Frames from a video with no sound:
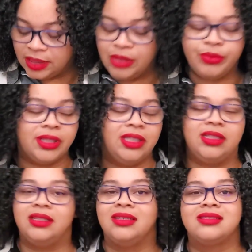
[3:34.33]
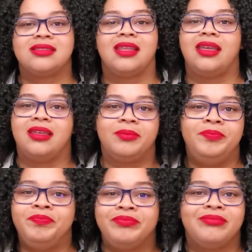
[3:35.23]
It really does, like
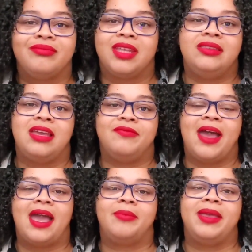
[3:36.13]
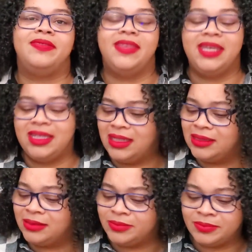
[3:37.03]
that vibe. And then
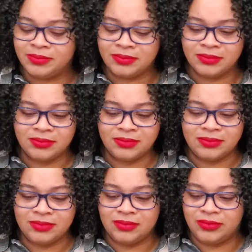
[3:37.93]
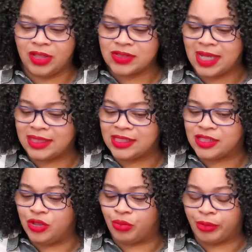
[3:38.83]
there's like this
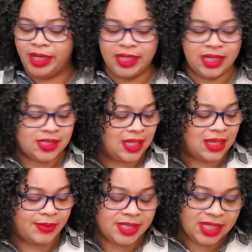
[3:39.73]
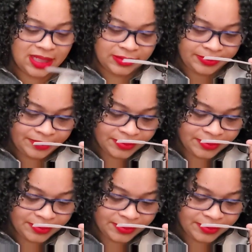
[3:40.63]
greenness that comes in.